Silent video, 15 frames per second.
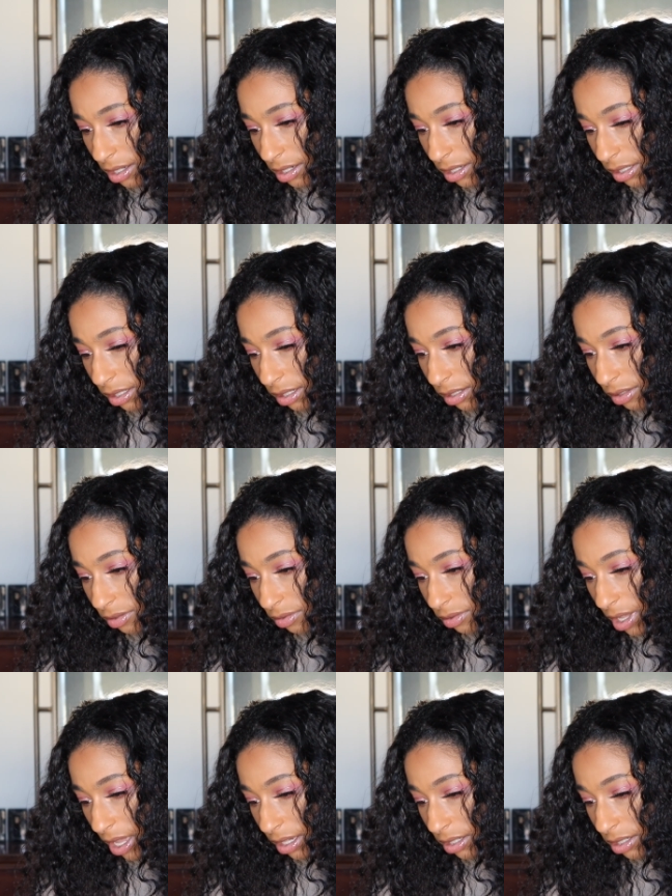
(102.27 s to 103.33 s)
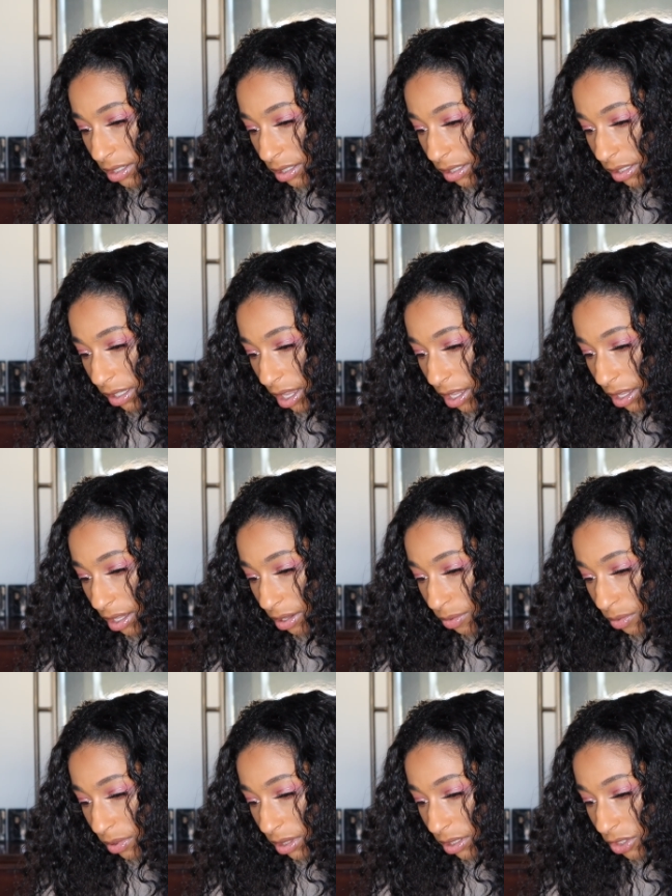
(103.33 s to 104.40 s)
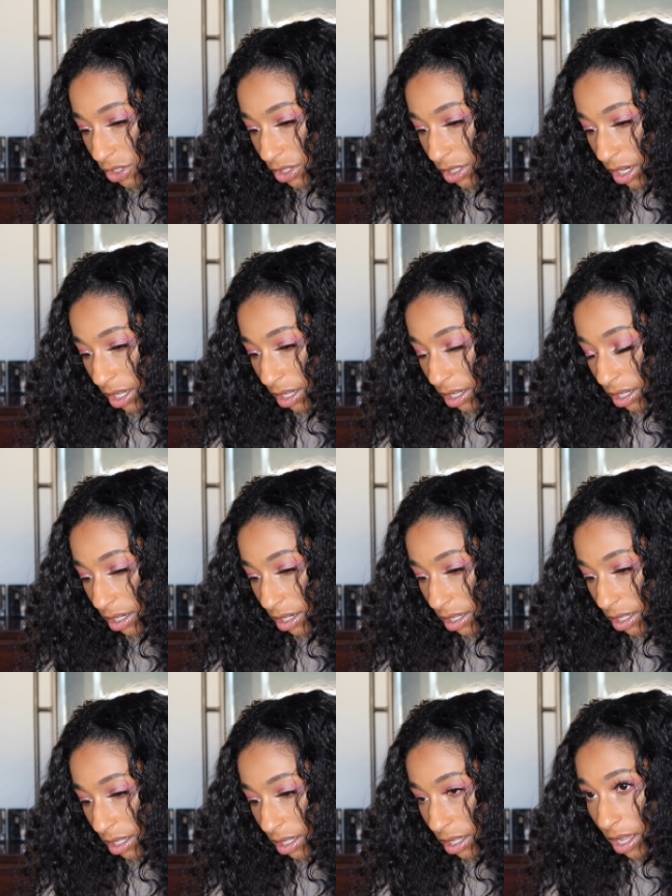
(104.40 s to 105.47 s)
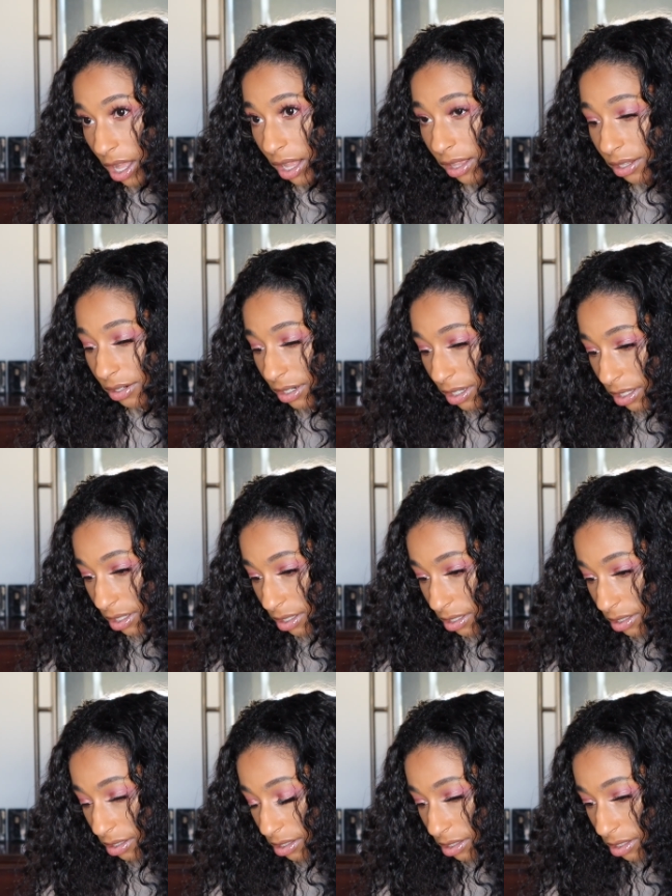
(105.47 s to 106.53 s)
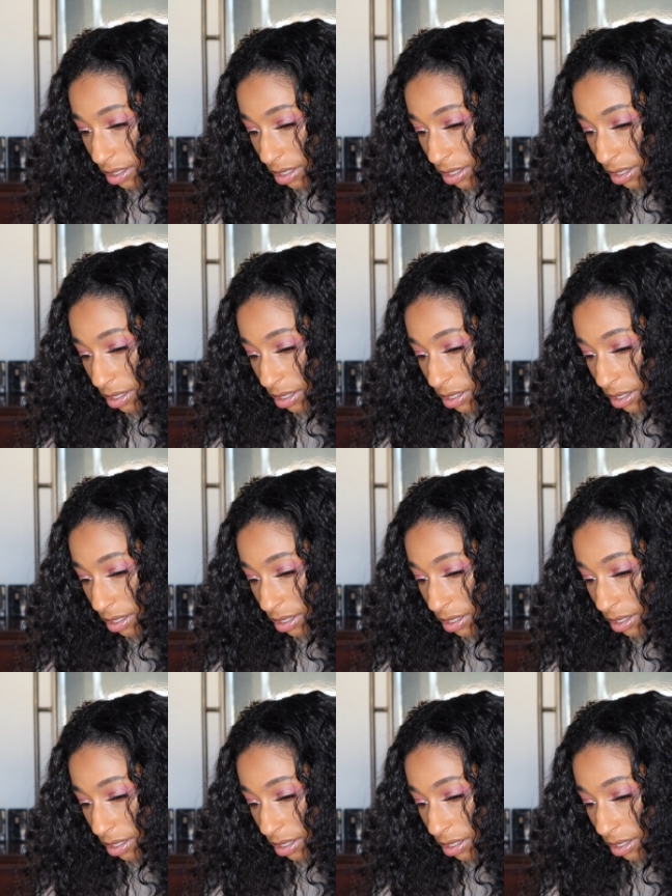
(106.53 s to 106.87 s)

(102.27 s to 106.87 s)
Doesn't actually say what the shade color is.